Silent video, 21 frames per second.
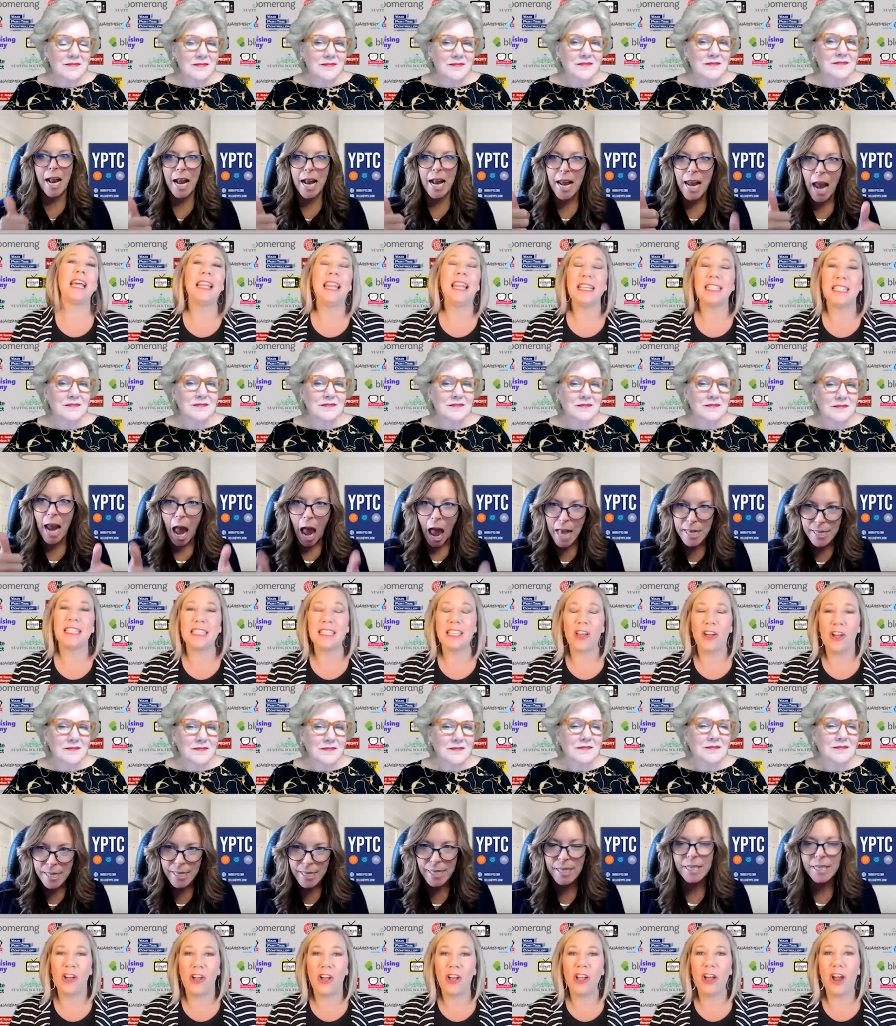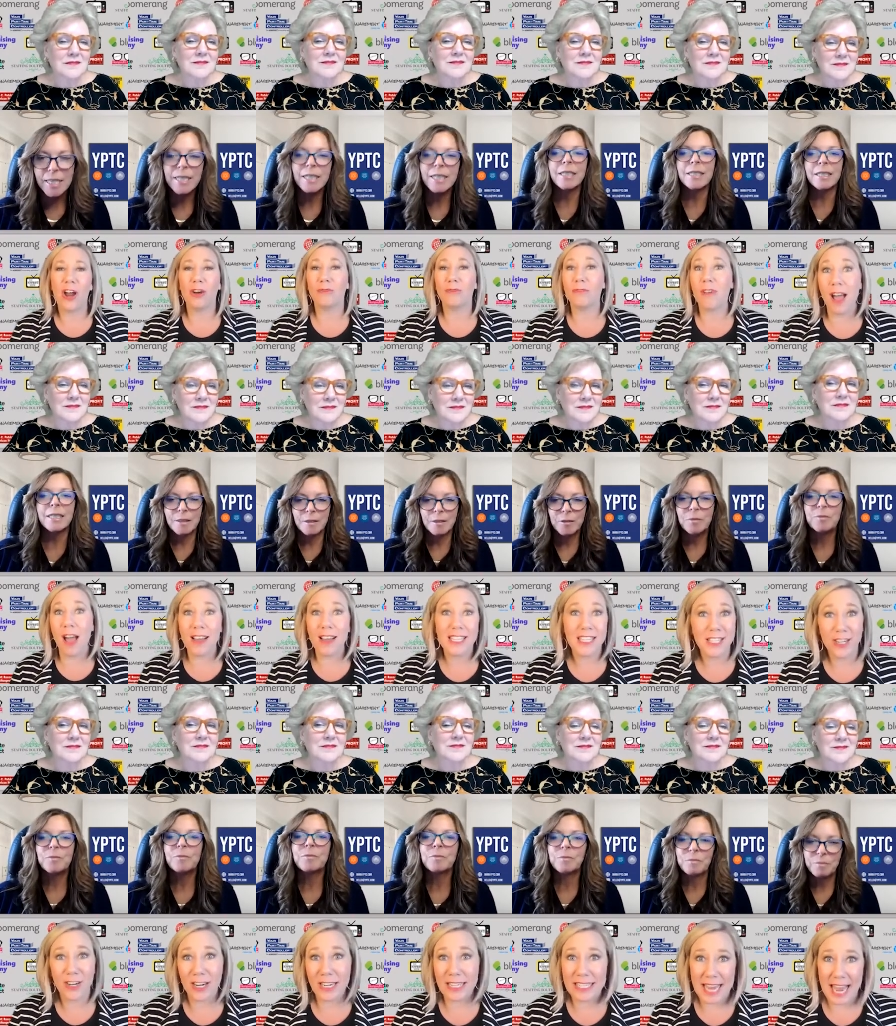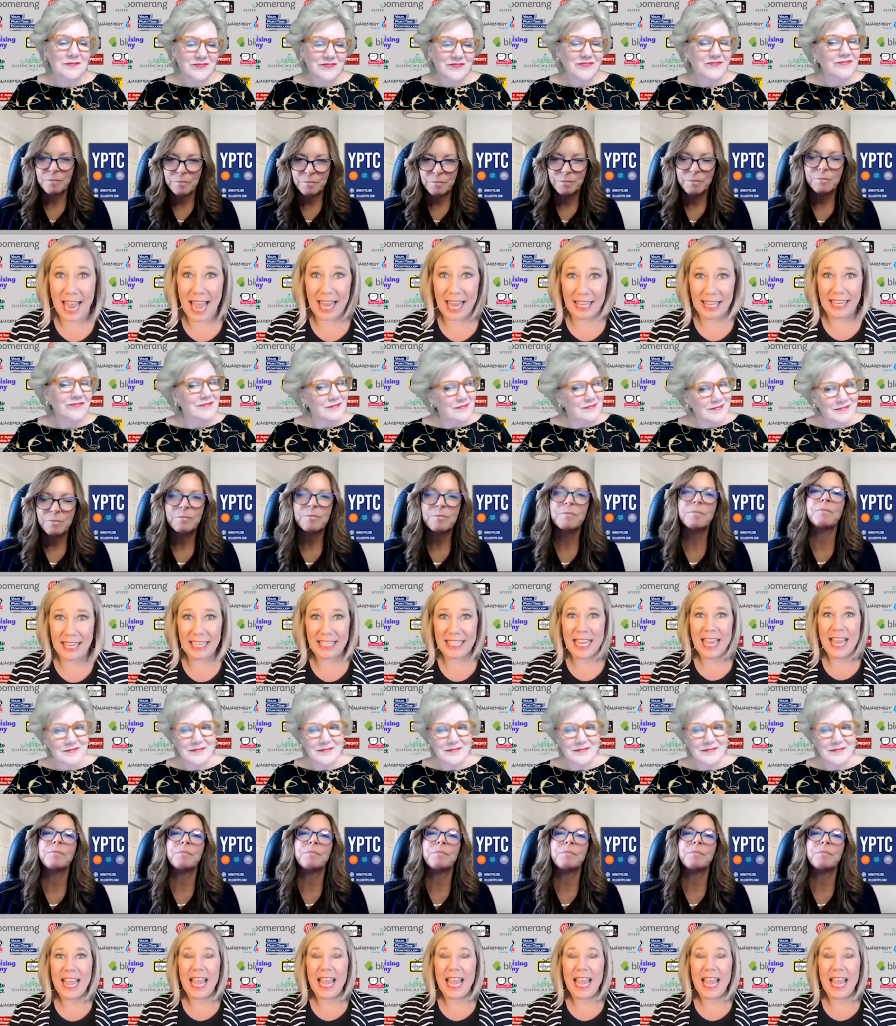Speaker 1: like to call, our rock star talent,